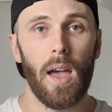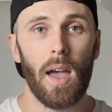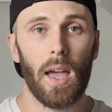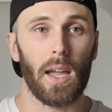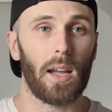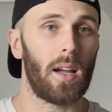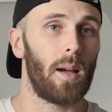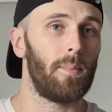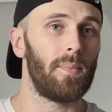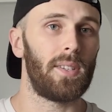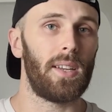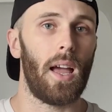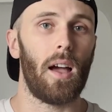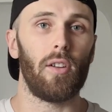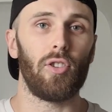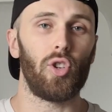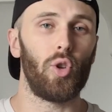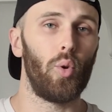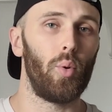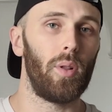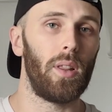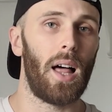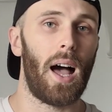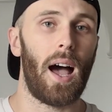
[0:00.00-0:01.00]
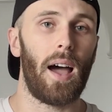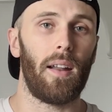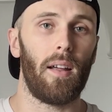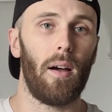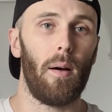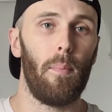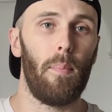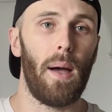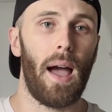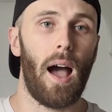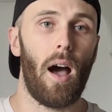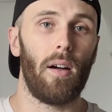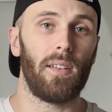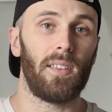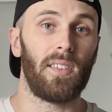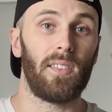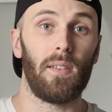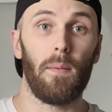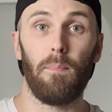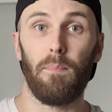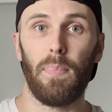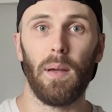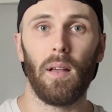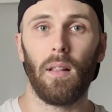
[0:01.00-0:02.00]
it comes down to a lot about
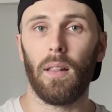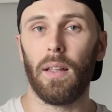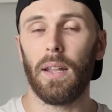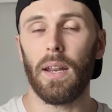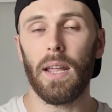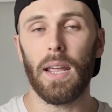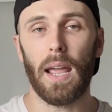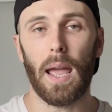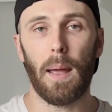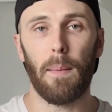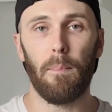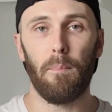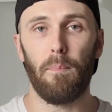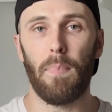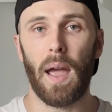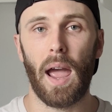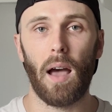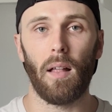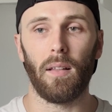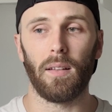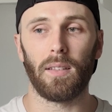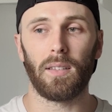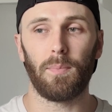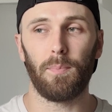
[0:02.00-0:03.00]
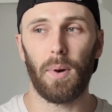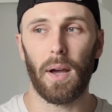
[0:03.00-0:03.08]
stability and balance.